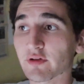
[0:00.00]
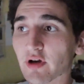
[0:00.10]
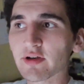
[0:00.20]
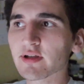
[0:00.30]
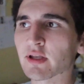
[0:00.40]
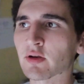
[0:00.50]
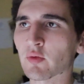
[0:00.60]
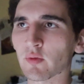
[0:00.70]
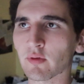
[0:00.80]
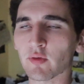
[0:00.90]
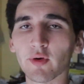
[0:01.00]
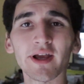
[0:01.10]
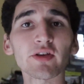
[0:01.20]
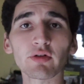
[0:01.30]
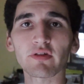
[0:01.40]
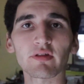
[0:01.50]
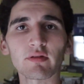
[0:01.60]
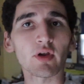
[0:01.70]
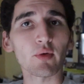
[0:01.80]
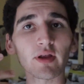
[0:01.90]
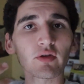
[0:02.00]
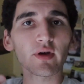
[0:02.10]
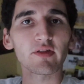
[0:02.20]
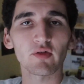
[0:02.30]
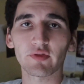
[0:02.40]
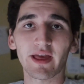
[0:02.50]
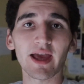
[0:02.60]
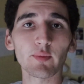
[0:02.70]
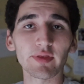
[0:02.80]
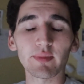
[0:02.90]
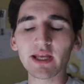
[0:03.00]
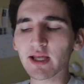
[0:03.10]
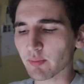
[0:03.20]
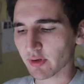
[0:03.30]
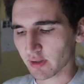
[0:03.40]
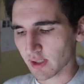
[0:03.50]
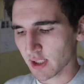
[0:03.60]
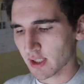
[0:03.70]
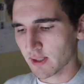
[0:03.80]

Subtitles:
redundant or hit you guys over the head with the meaning, but